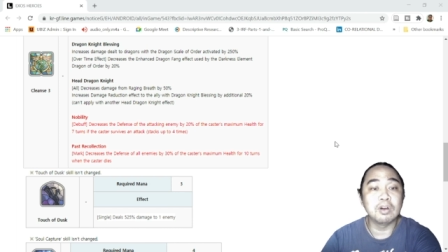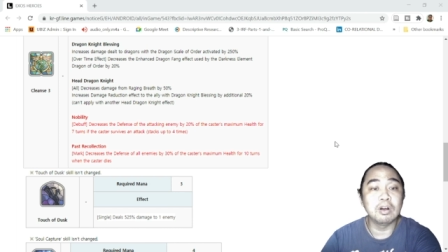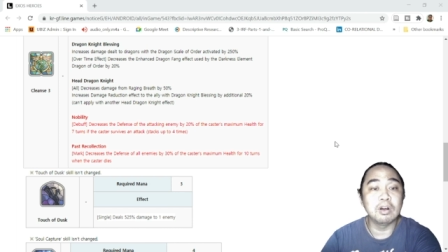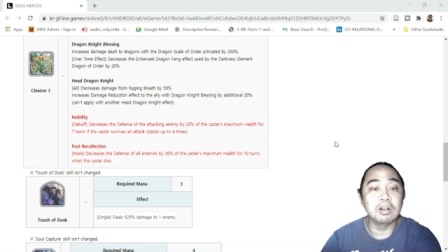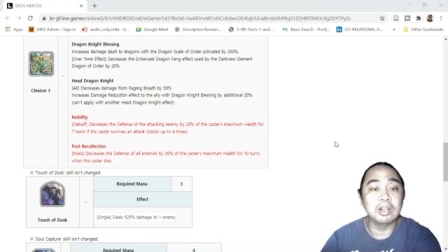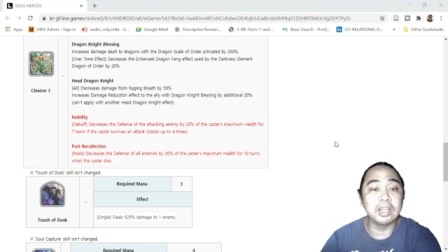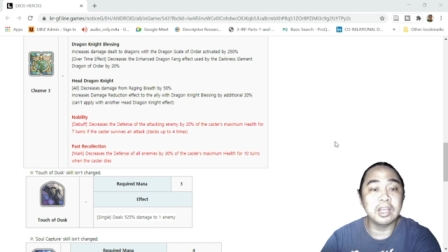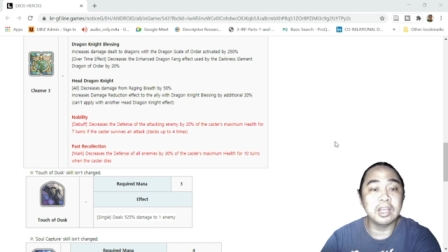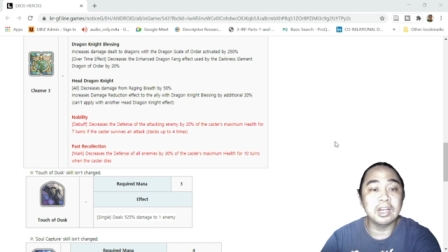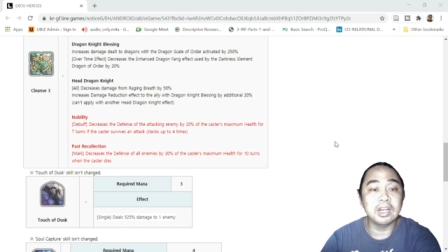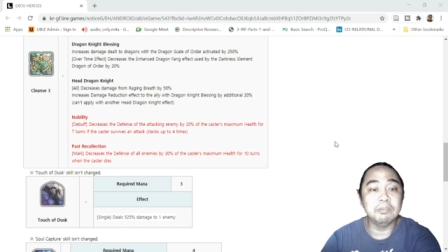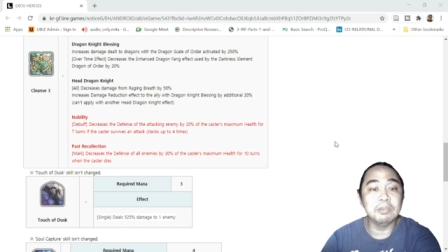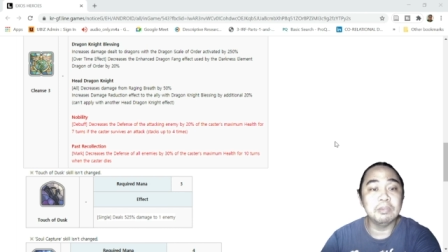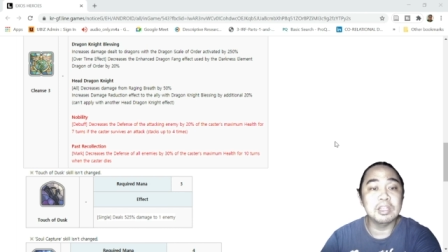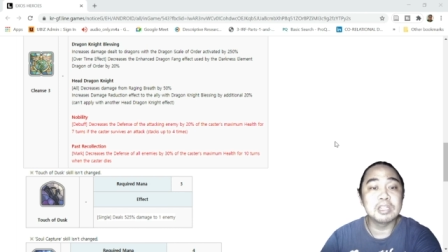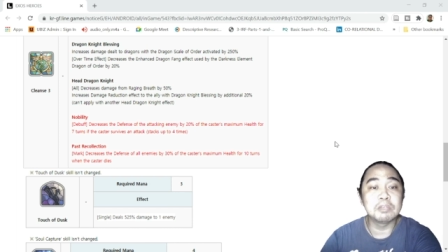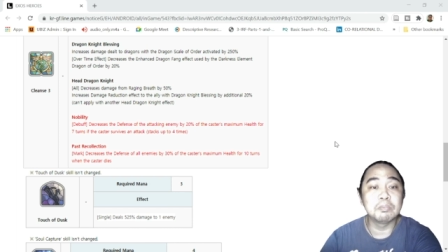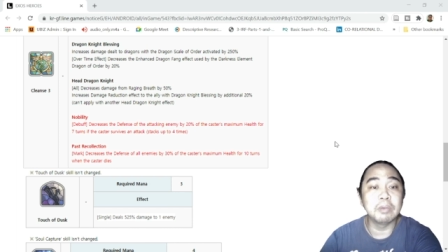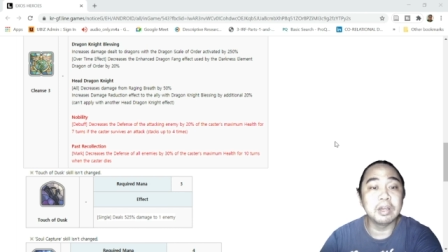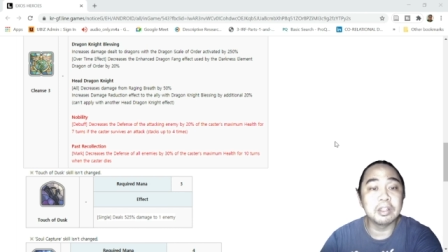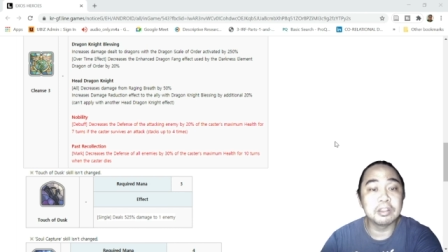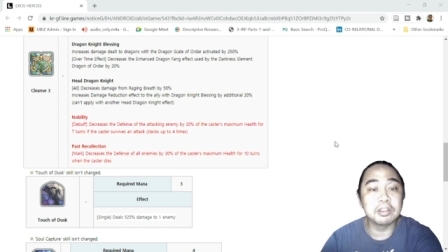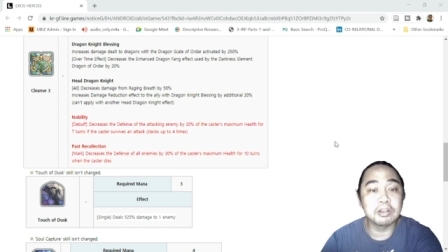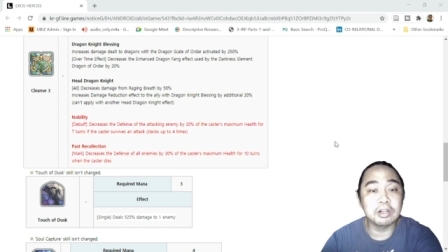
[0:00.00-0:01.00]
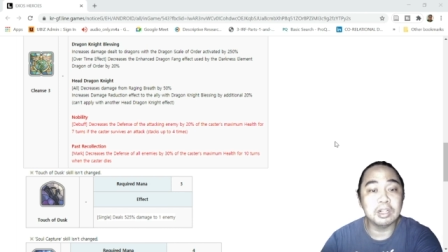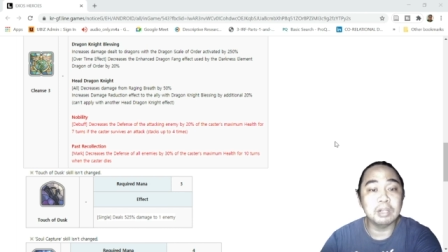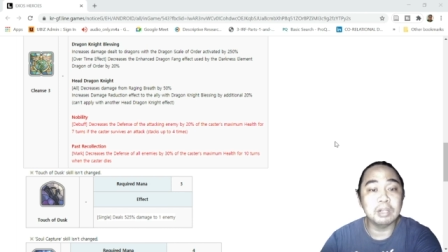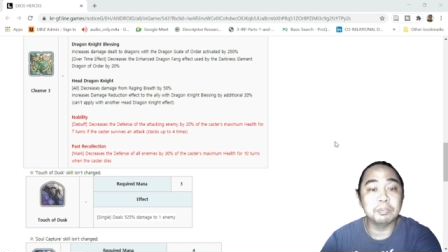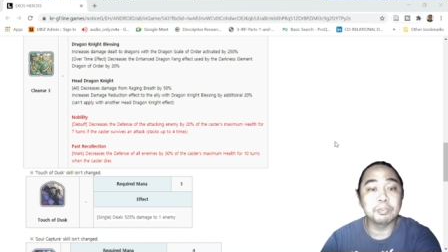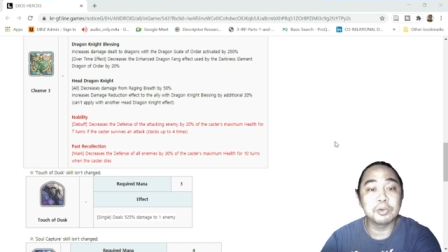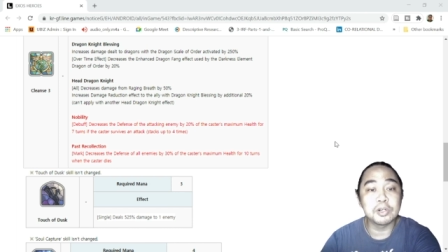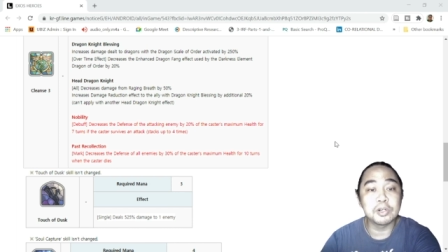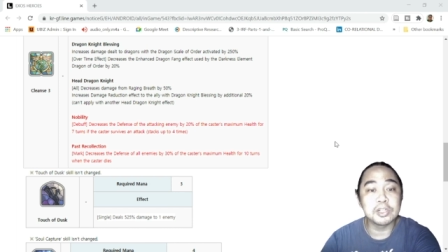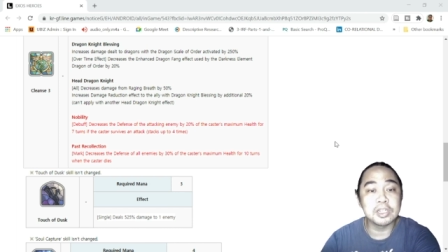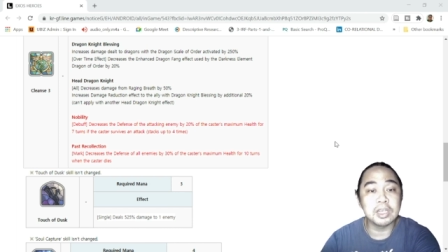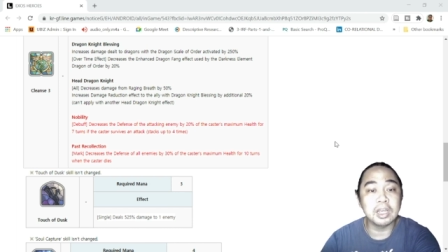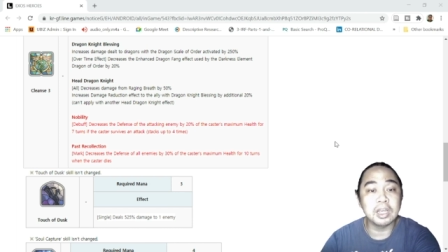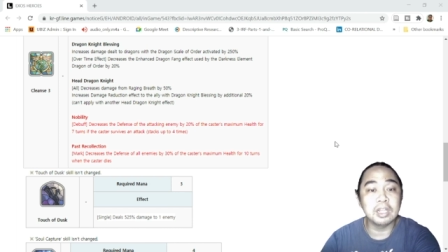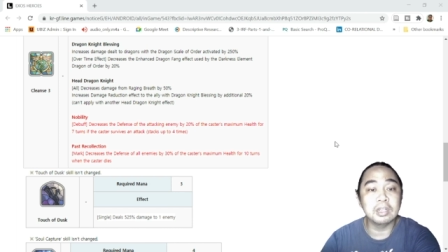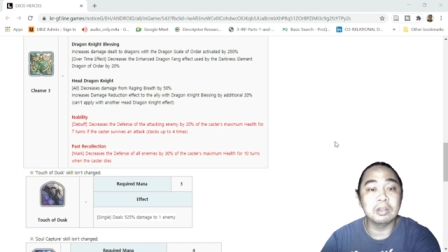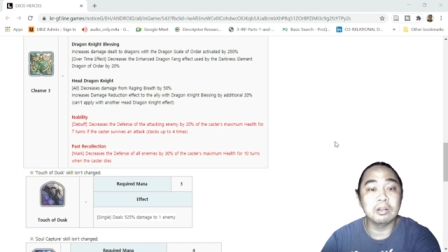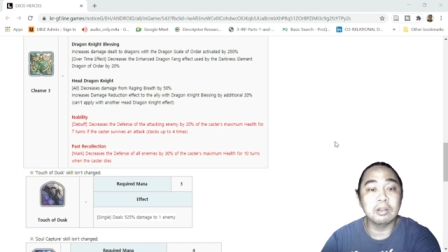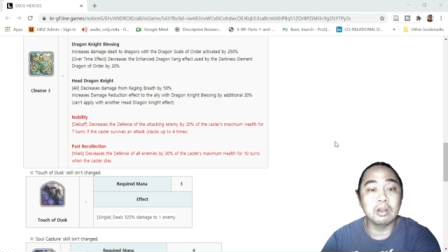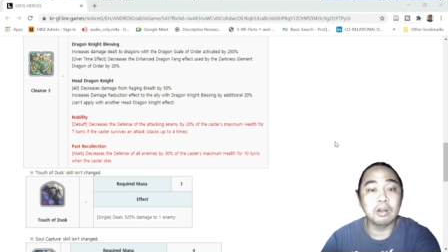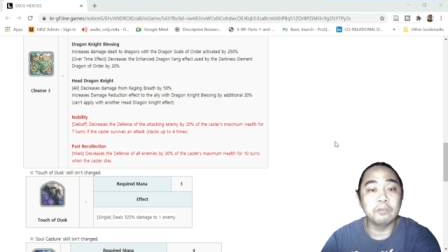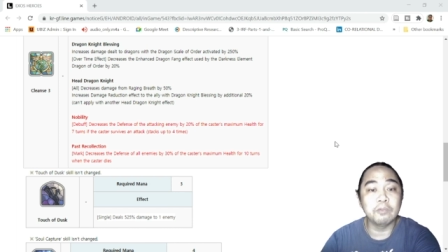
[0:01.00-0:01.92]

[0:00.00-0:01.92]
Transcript: all enemies by thirty percent